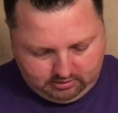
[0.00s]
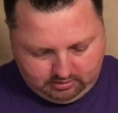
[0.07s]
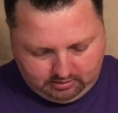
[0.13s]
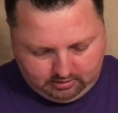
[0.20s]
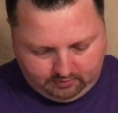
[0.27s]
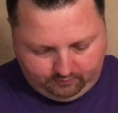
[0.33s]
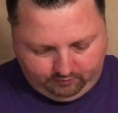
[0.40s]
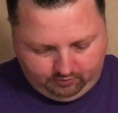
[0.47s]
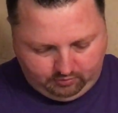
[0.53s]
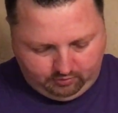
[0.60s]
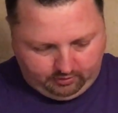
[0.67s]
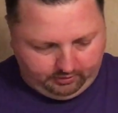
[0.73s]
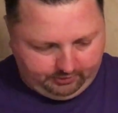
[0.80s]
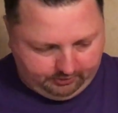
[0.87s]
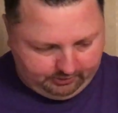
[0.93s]
And of
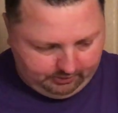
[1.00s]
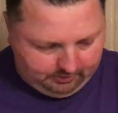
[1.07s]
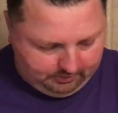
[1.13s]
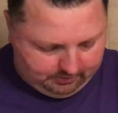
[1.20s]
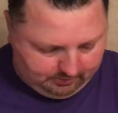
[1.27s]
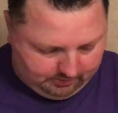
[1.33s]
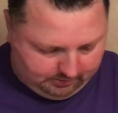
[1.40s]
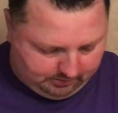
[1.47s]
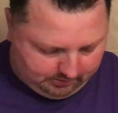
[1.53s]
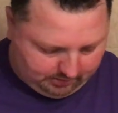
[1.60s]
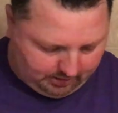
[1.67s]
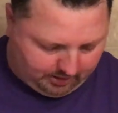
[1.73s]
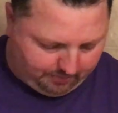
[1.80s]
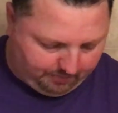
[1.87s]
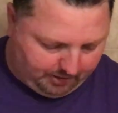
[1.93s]
course,
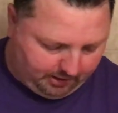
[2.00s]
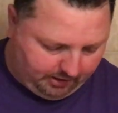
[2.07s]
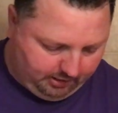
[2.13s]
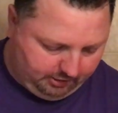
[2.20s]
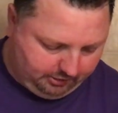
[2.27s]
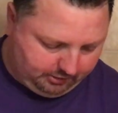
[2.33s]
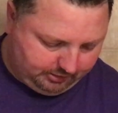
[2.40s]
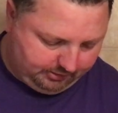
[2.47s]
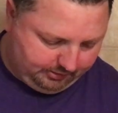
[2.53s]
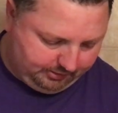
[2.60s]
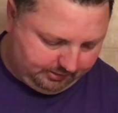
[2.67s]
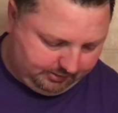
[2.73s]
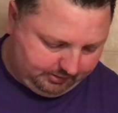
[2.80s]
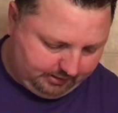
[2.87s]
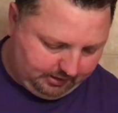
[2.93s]
I'm anxious
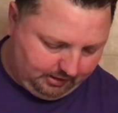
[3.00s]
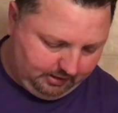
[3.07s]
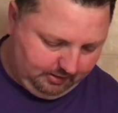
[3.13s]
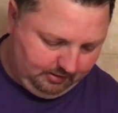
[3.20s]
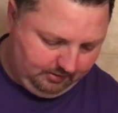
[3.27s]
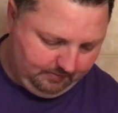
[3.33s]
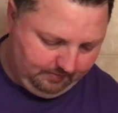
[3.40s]
to see